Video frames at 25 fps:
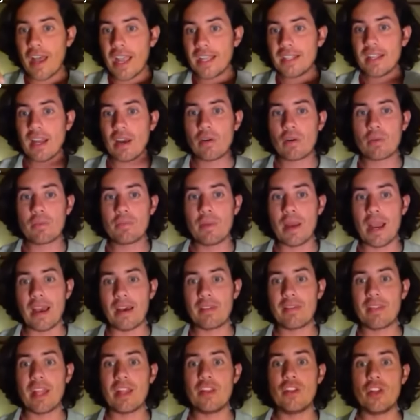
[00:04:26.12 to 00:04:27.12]
find our
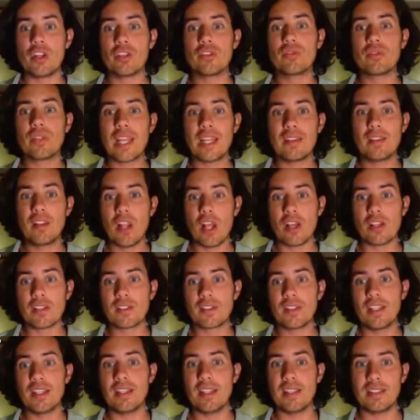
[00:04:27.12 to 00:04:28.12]
path and not to get
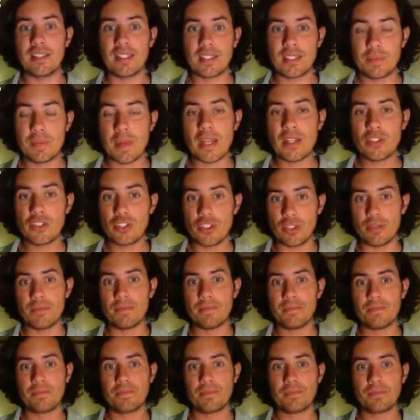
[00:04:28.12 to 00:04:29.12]
lost in this
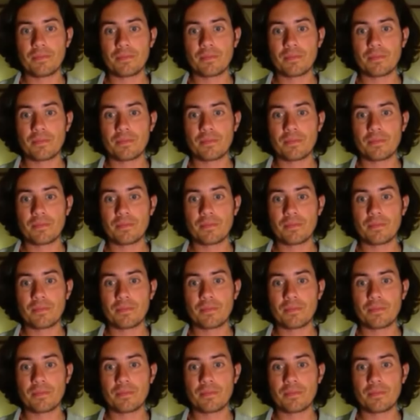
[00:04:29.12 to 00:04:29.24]
expansion.